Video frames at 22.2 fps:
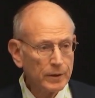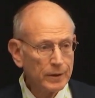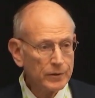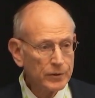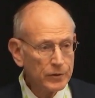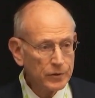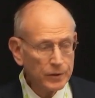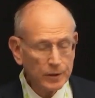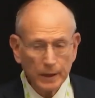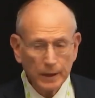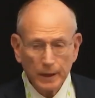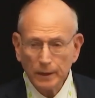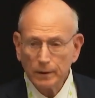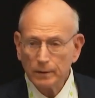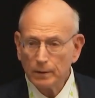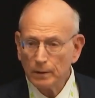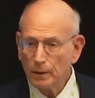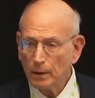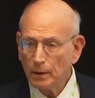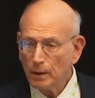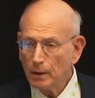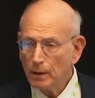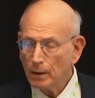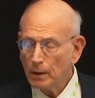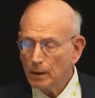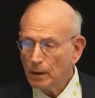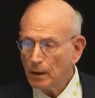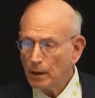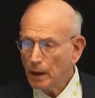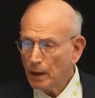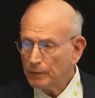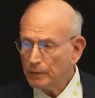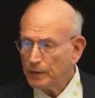seat
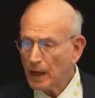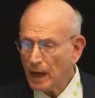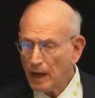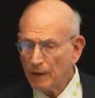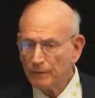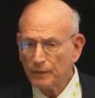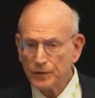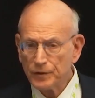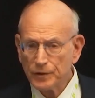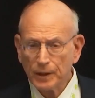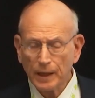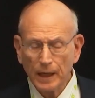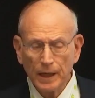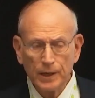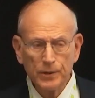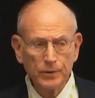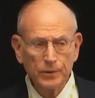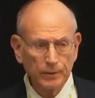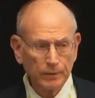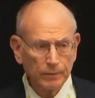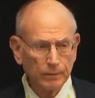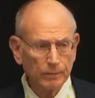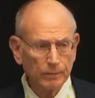of confiscation,